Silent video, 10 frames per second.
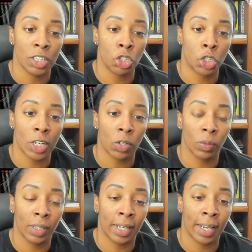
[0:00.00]

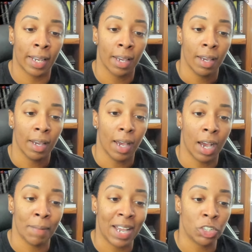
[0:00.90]
generally,
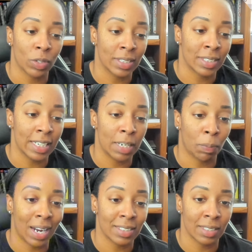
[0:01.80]
as you can see,
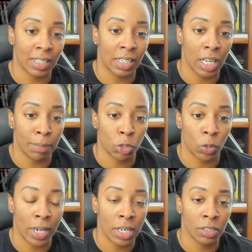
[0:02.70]
price is in an
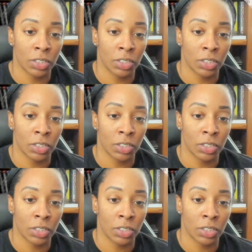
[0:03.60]
uptrend.